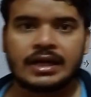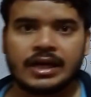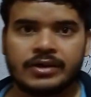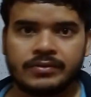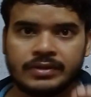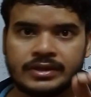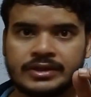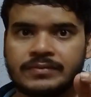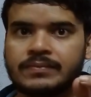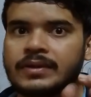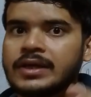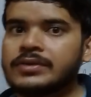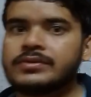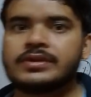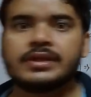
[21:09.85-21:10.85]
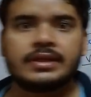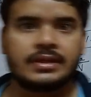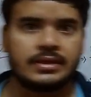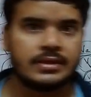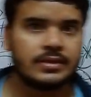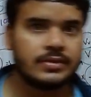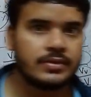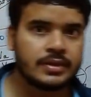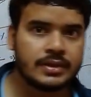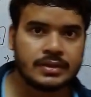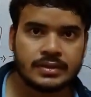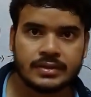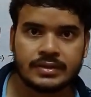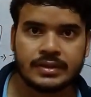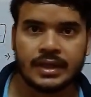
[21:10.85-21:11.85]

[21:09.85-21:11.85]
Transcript: and I will reply you there. Okay,